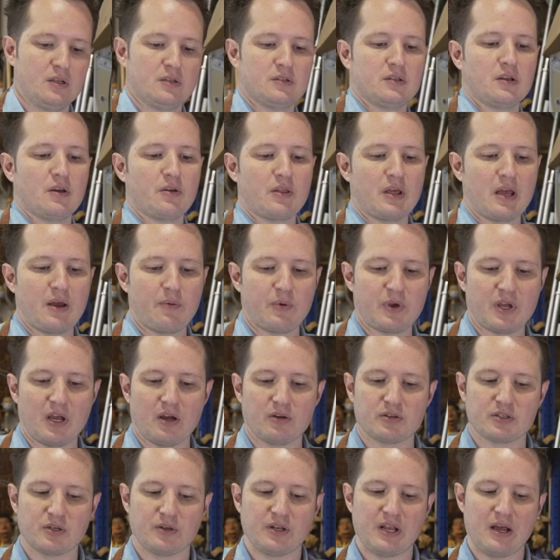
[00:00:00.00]
So there we go.
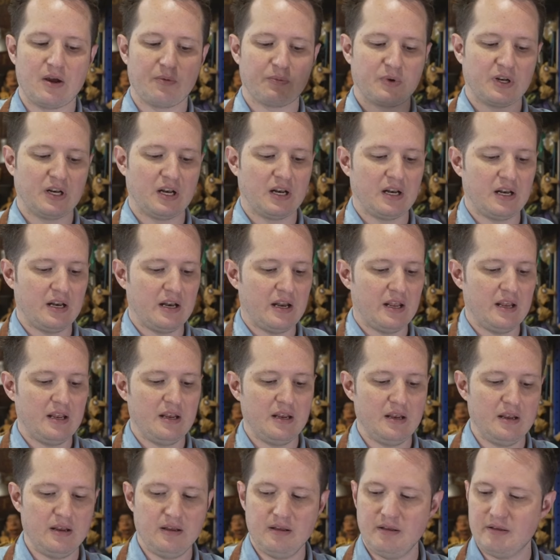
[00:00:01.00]
So now I'm going
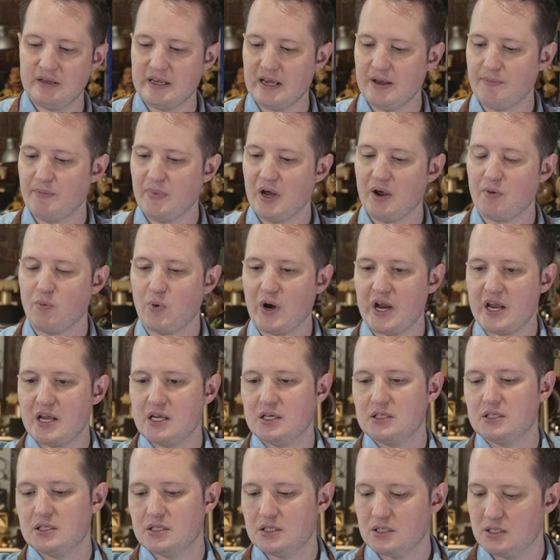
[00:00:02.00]
to get my
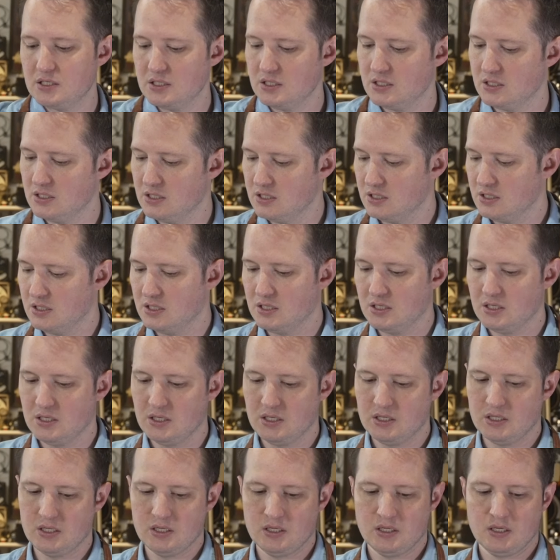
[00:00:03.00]
wings
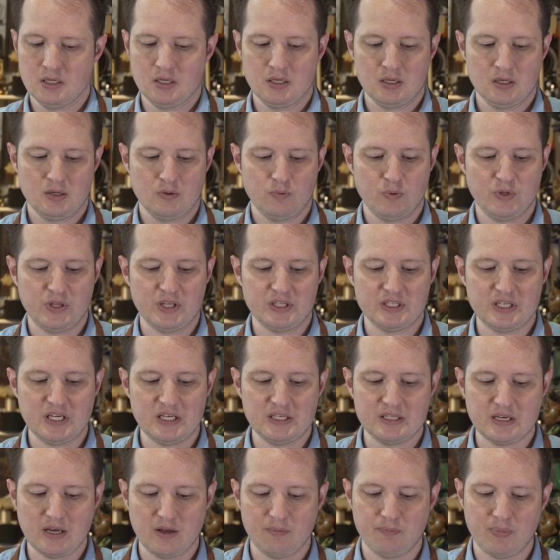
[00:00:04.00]
with the
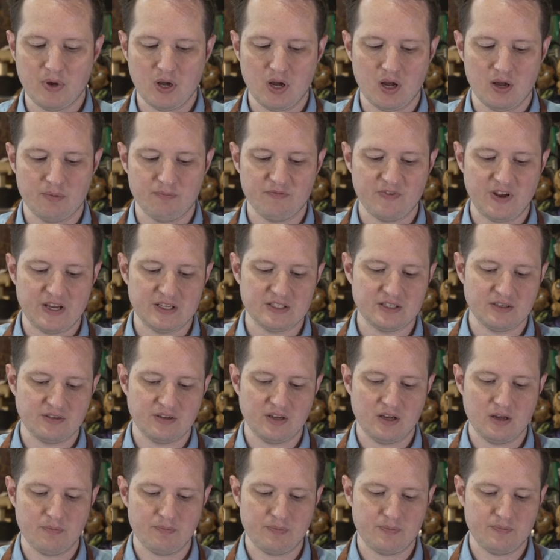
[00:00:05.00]
detail part facing
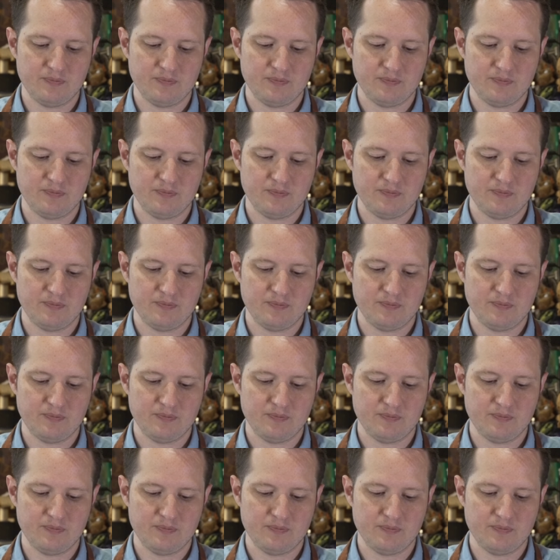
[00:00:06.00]
up.